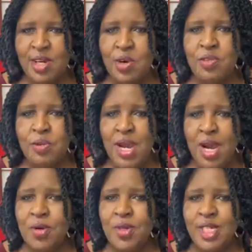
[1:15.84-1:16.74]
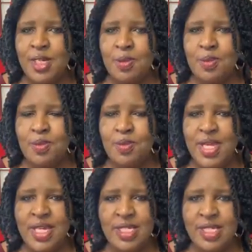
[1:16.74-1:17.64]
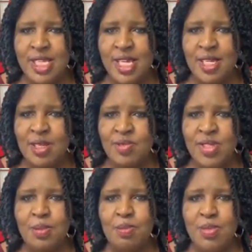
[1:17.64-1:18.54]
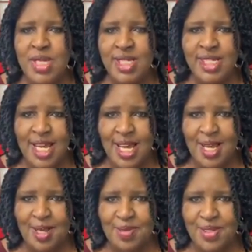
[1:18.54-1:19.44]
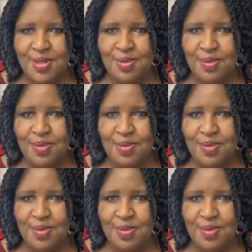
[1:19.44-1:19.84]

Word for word: They overpowered him and saved many lives.